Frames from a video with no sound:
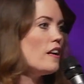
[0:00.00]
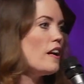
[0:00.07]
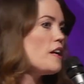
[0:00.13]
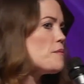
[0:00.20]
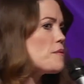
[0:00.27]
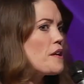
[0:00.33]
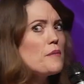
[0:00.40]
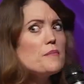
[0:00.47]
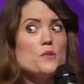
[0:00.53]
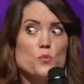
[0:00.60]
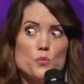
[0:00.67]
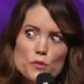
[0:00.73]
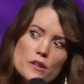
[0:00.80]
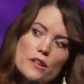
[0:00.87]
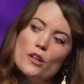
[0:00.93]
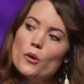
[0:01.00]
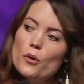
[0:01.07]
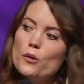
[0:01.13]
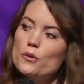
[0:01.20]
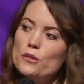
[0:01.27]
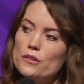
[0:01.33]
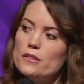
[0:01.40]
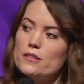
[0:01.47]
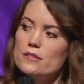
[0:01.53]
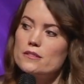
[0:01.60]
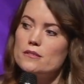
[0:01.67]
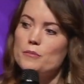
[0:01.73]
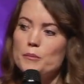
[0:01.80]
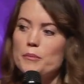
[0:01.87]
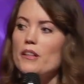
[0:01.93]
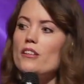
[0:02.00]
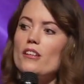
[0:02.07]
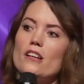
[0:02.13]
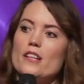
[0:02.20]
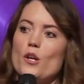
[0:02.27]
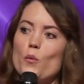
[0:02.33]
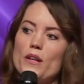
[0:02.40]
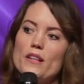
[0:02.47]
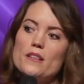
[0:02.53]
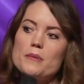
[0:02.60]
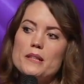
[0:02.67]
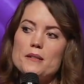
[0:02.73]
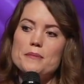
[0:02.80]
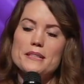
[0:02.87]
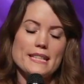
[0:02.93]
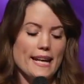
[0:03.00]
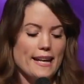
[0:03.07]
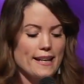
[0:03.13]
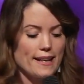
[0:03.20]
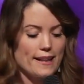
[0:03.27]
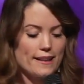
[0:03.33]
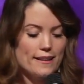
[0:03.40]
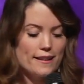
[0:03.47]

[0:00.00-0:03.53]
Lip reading: Abraham is really old. Remember how long he waited to become a dad?